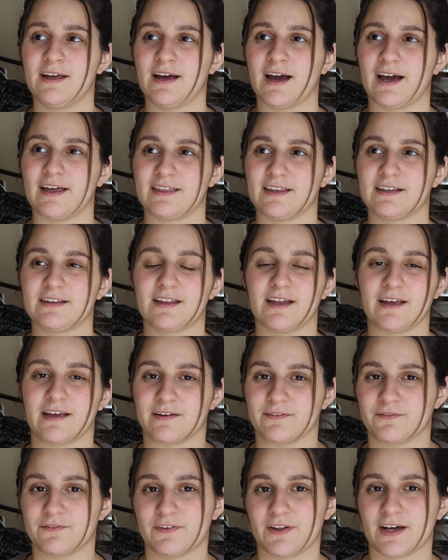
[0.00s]
I think the
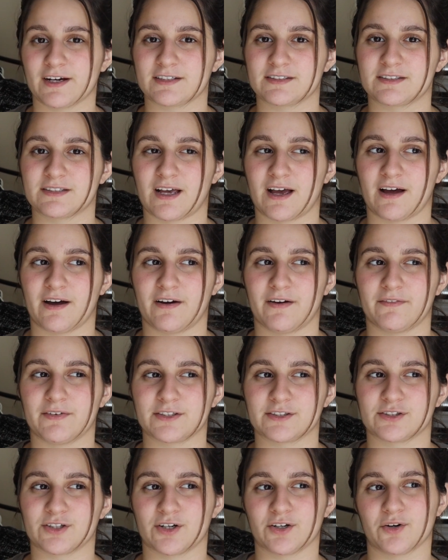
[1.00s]
influx of
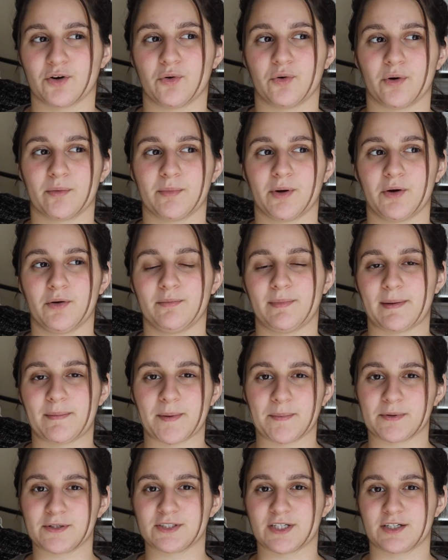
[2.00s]
a certain hormone,
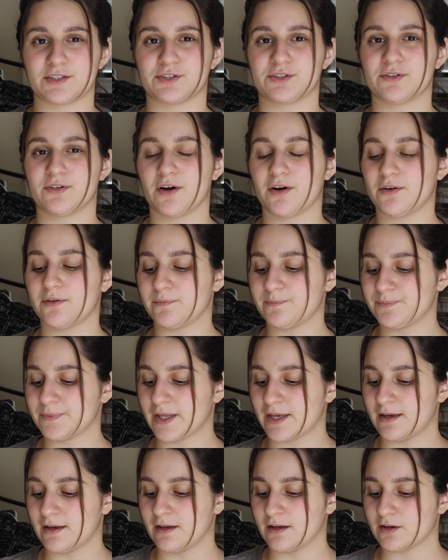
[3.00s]
maybe progesterone,
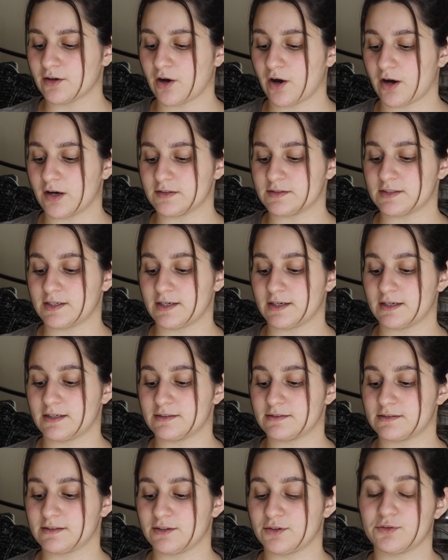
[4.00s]

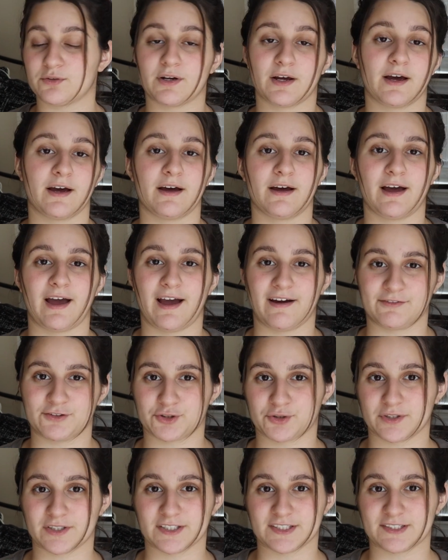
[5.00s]
causes you to have
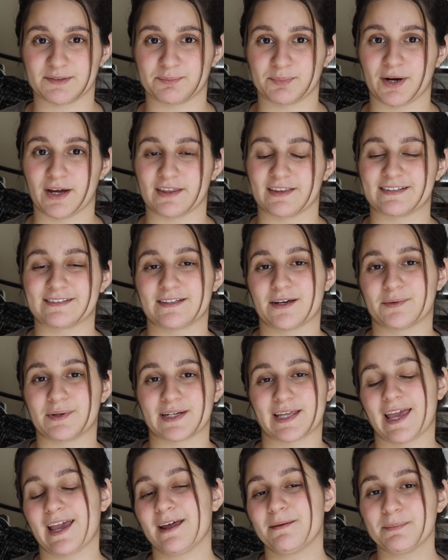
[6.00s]
shortness of breath. So
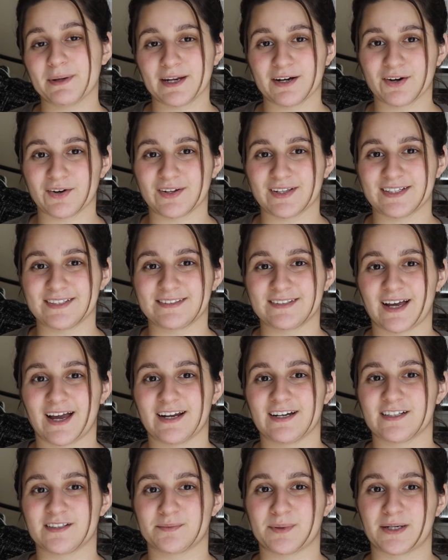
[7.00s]
it can be an early
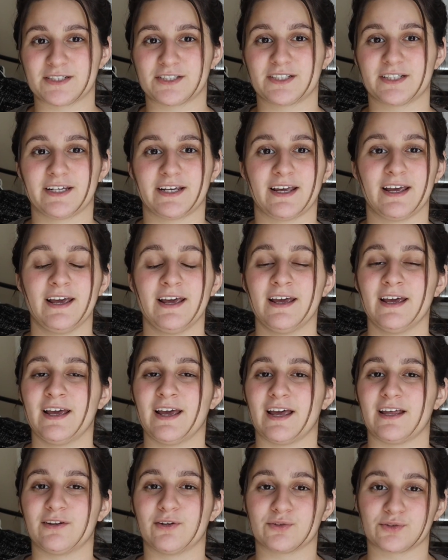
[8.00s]
sign, especially
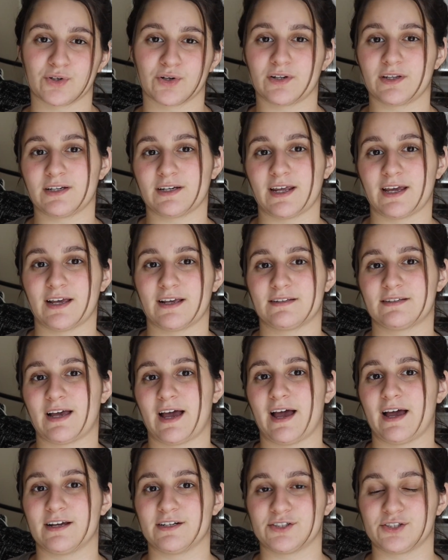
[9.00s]
in those early days
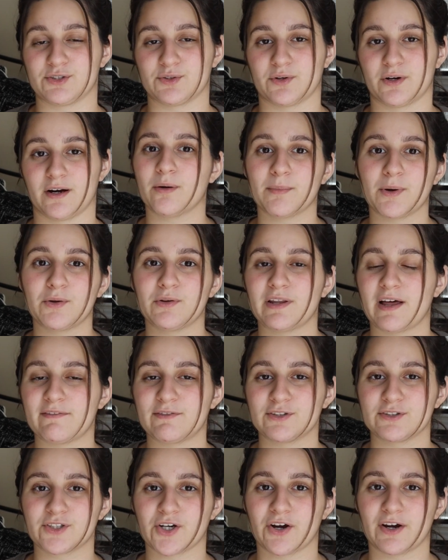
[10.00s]
as your hormone
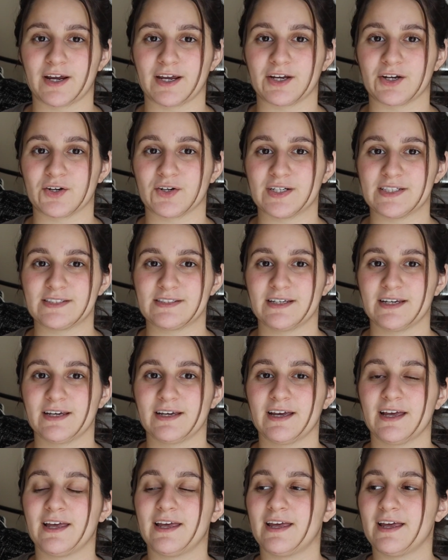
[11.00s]
levels are increasing.